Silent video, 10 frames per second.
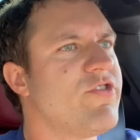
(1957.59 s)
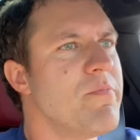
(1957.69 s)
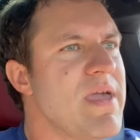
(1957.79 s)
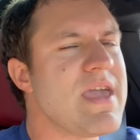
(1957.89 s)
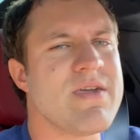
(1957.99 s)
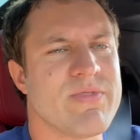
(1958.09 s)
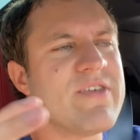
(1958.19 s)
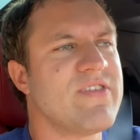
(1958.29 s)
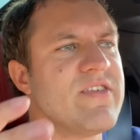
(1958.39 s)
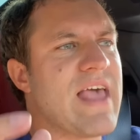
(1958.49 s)
To me,
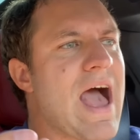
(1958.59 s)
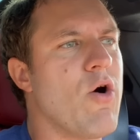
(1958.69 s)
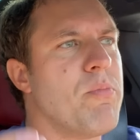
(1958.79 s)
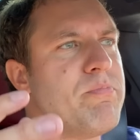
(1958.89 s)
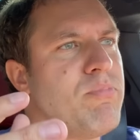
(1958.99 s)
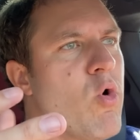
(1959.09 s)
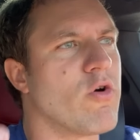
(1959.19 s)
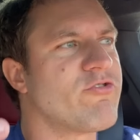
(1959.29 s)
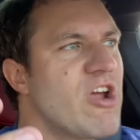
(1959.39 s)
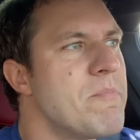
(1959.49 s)
this is how
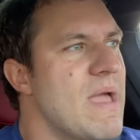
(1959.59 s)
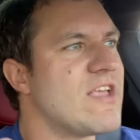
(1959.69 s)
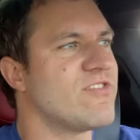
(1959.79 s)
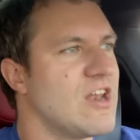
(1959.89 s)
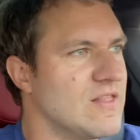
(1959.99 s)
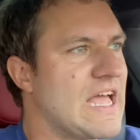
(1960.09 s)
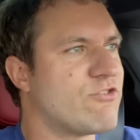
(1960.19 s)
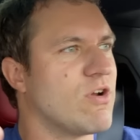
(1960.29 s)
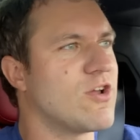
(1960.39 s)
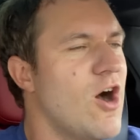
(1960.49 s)
Porsche makes an
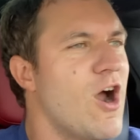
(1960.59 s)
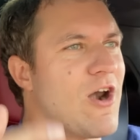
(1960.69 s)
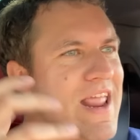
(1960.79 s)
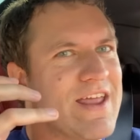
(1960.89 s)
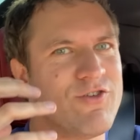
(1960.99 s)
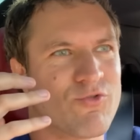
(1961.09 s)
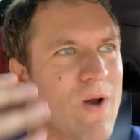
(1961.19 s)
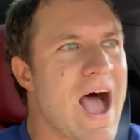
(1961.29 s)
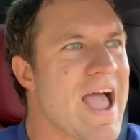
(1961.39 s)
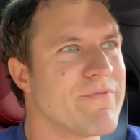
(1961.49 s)
electric car. It
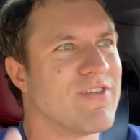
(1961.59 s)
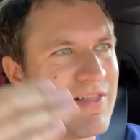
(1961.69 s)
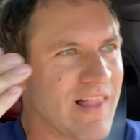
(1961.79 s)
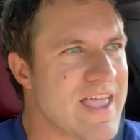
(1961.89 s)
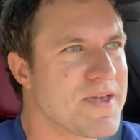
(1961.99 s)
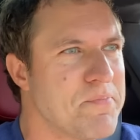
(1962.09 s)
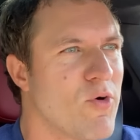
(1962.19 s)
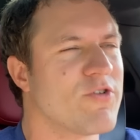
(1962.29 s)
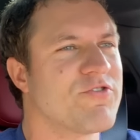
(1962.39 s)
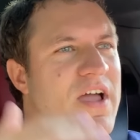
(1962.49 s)
drives like a
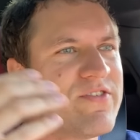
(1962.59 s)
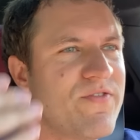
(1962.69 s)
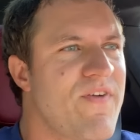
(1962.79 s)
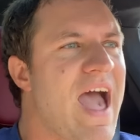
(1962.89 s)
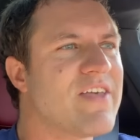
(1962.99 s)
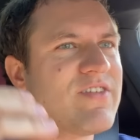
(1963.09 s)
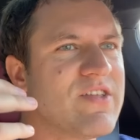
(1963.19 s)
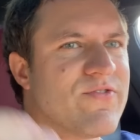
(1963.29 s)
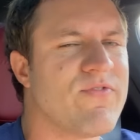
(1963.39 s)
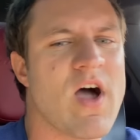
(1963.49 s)
Porsche. It's fast,
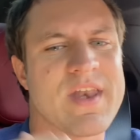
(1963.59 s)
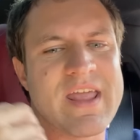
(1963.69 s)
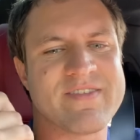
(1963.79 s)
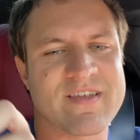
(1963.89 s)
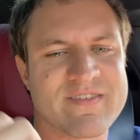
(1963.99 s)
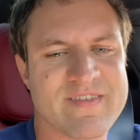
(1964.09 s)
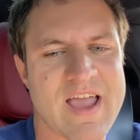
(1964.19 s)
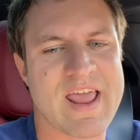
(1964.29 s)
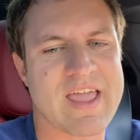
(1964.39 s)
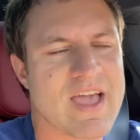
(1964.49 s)
it's fun, it's
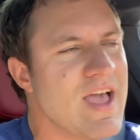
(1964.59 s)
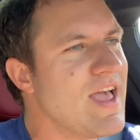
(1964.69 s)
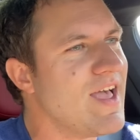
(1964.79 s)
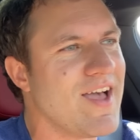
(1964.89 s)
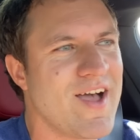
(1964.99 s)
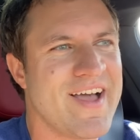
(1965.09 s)
exciting.